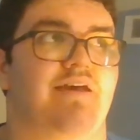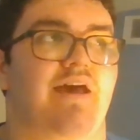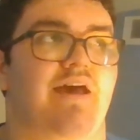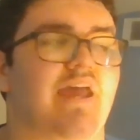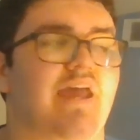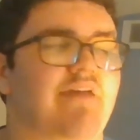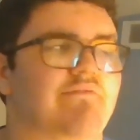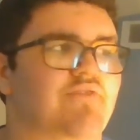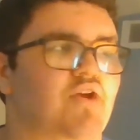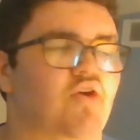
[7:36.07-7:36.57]
I
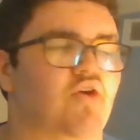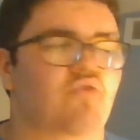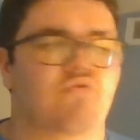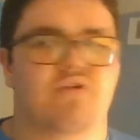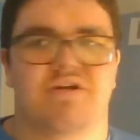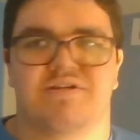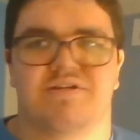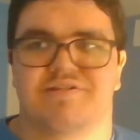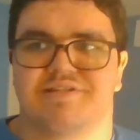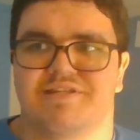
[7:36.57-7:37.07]
have no
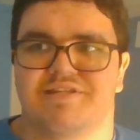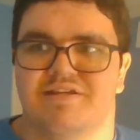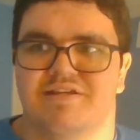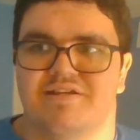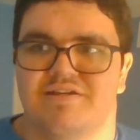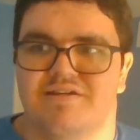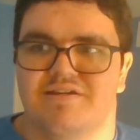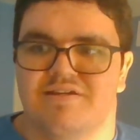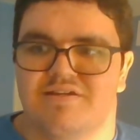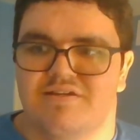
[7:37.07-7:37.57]
words.
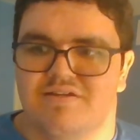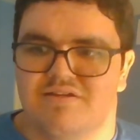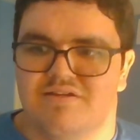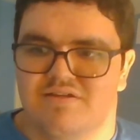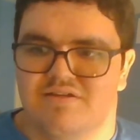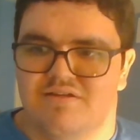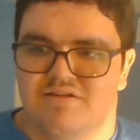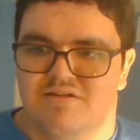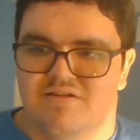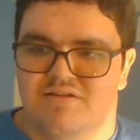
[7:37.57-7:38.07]

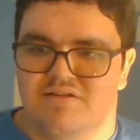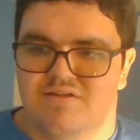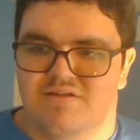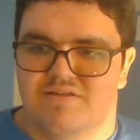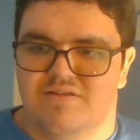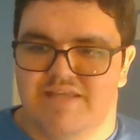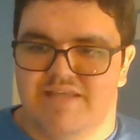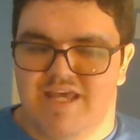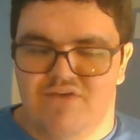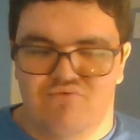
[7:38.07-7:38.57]

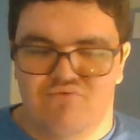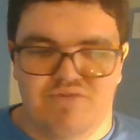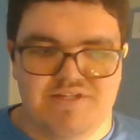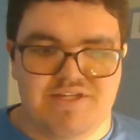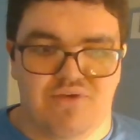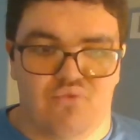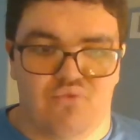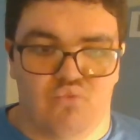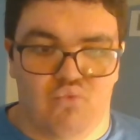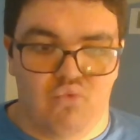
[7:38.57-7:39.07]
That was
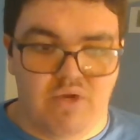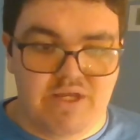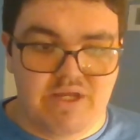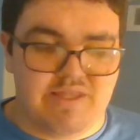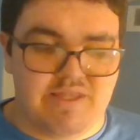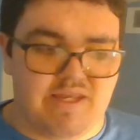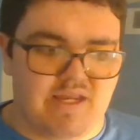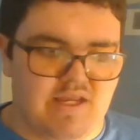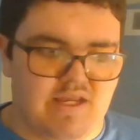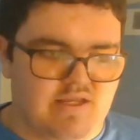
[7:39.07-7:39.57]
a
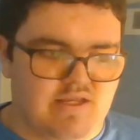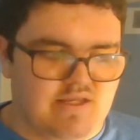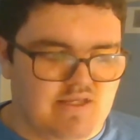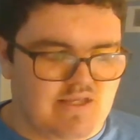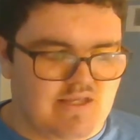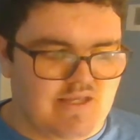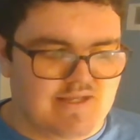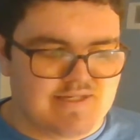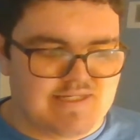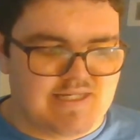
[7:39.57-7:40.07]
really
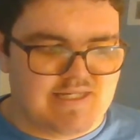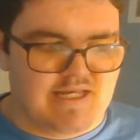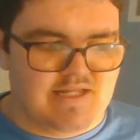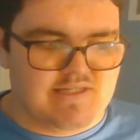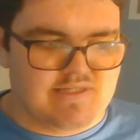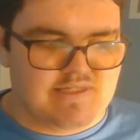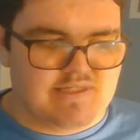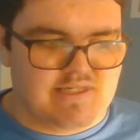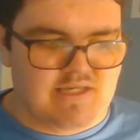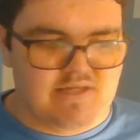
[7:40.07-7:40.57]

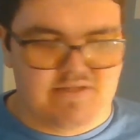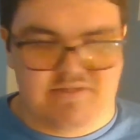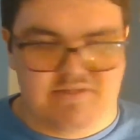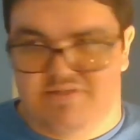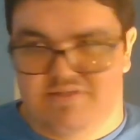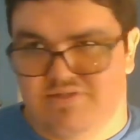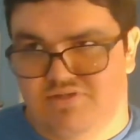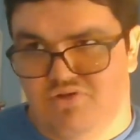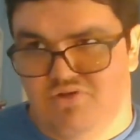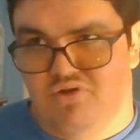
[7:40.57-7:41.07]
intense
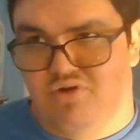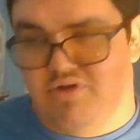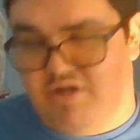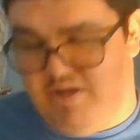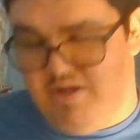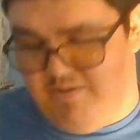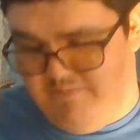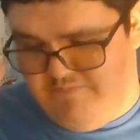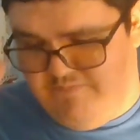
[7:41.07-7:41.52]
story.